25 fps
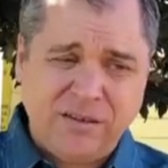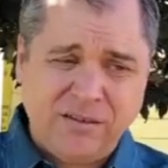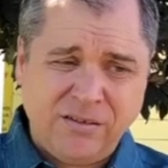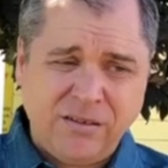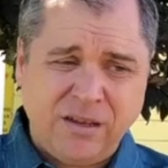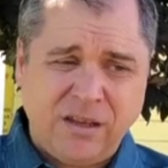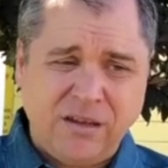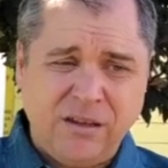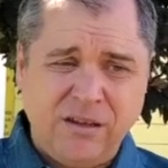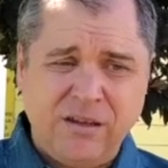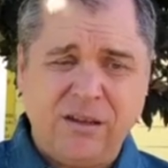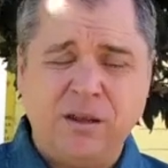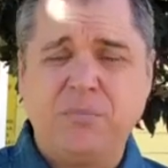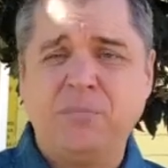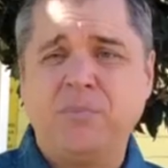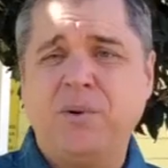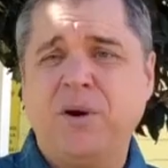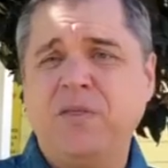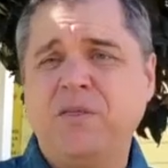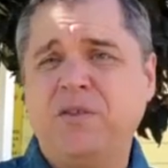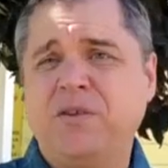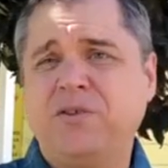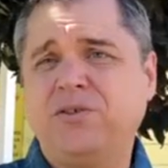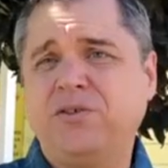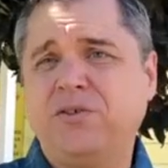ended up
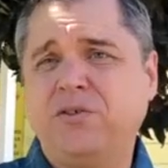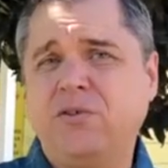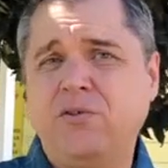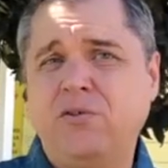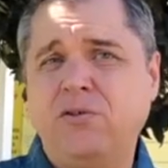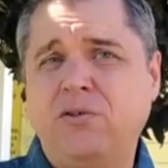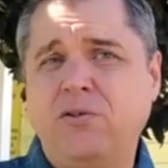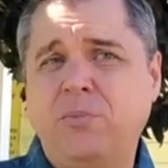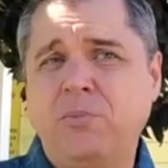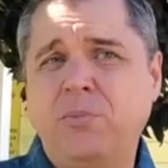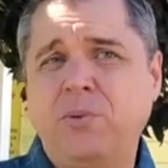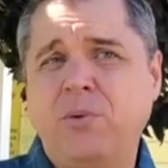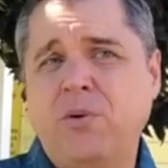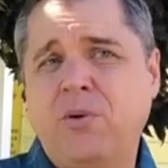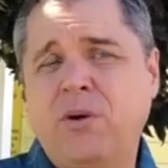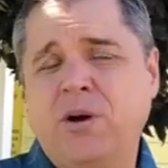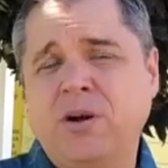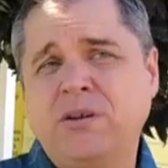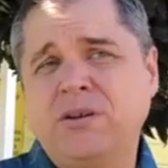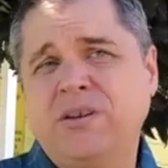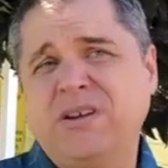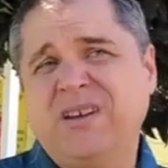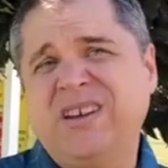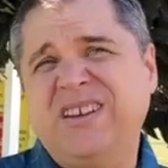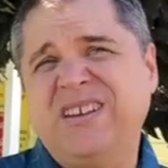on the school
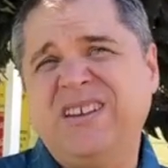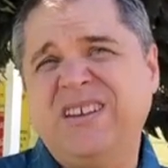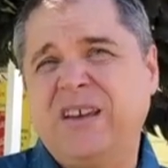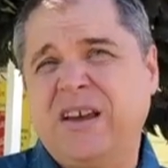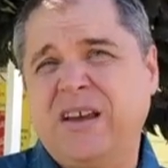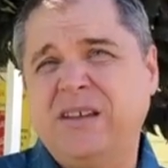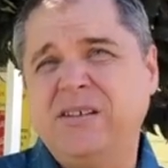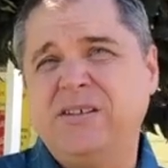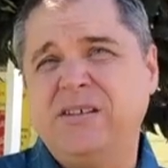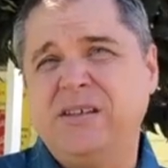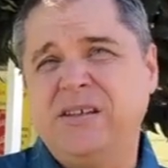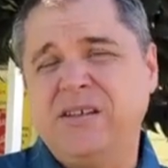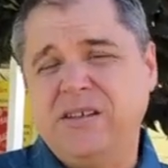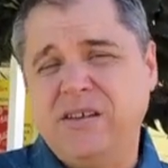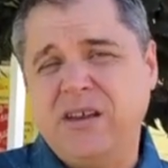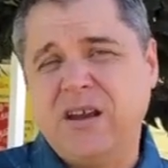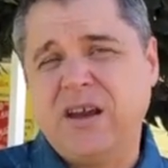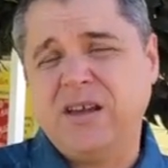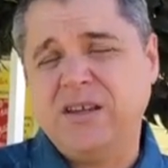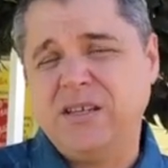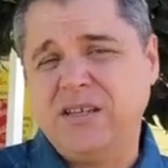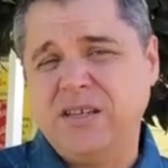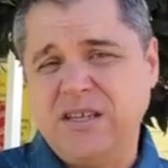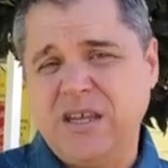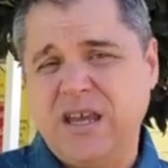board in
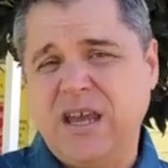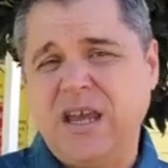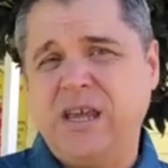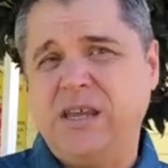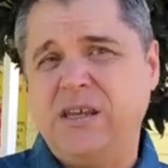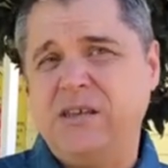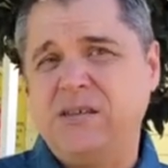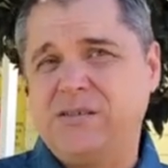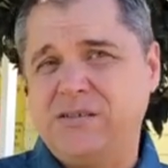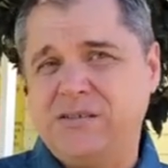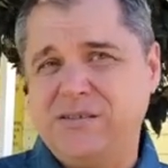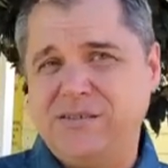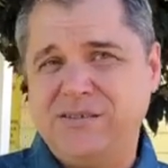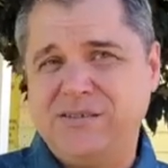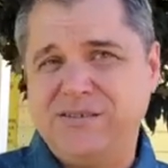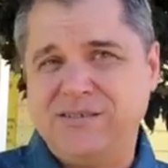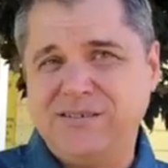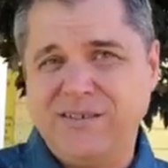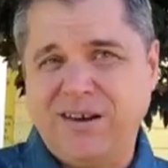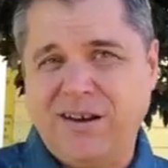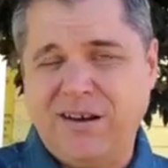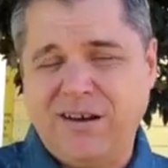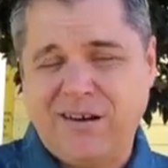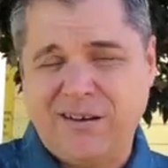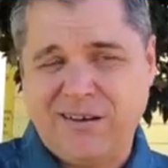1998,
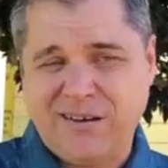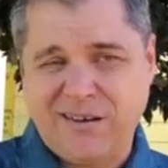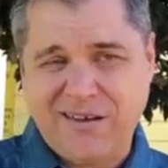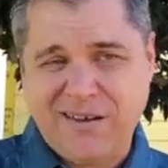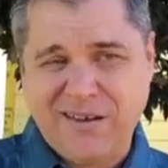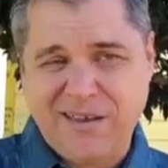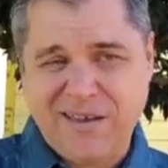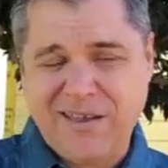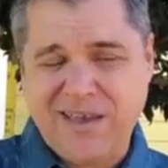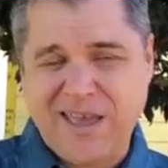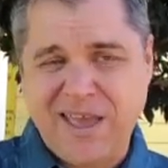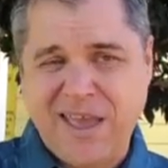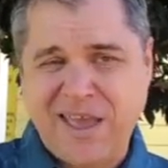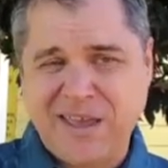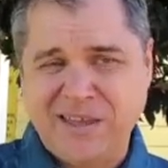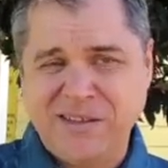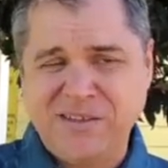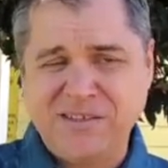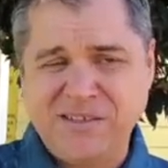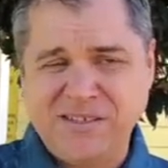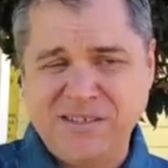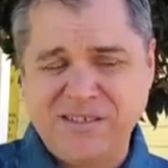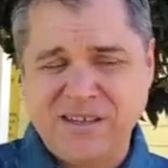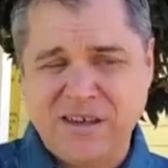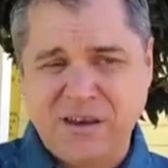
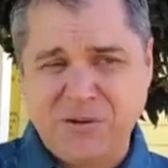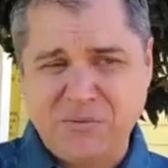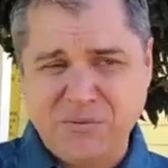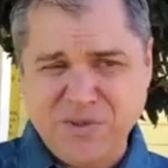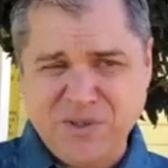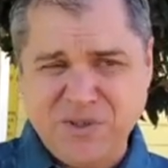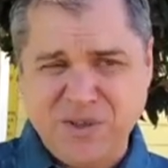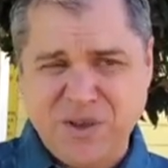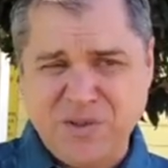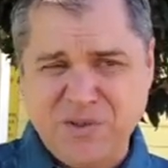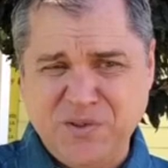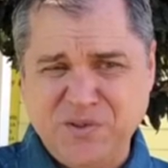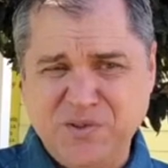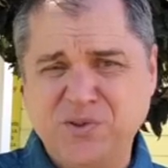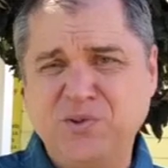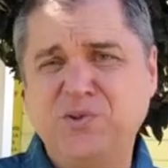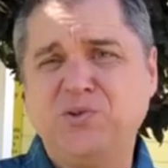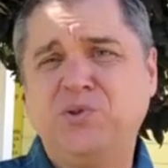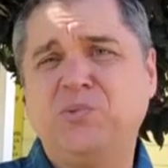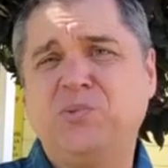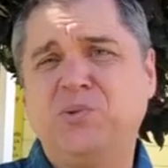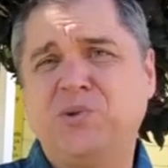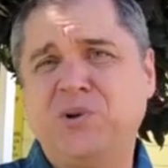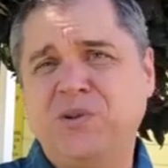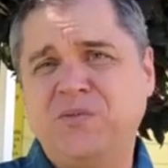and was on the
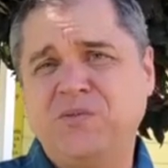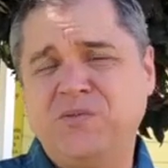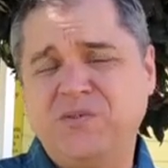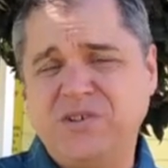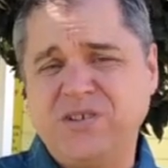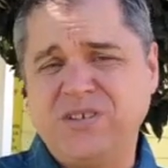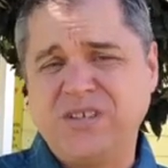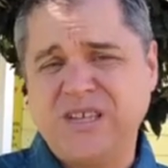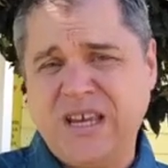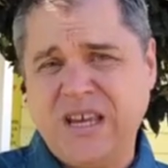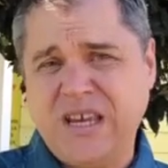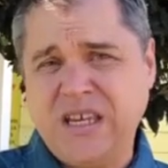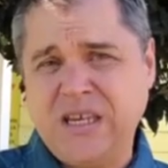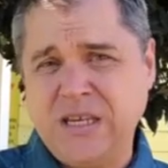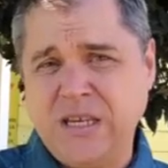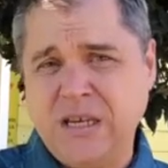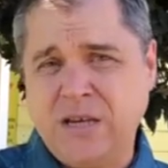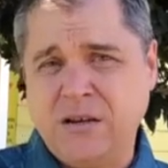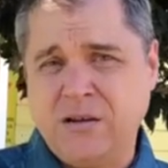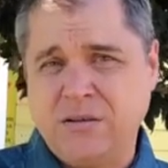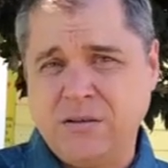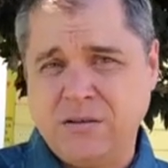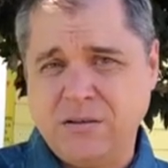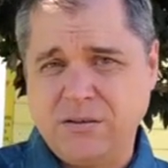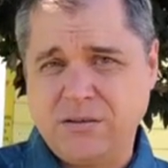school board for 10
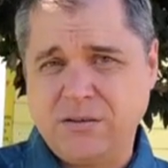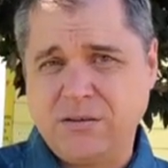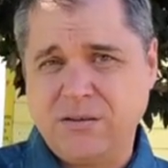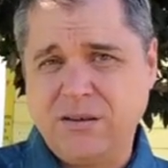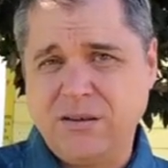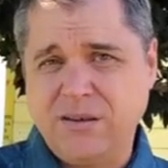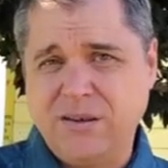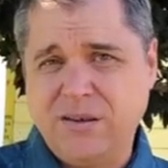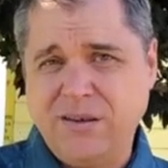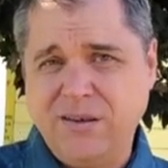years,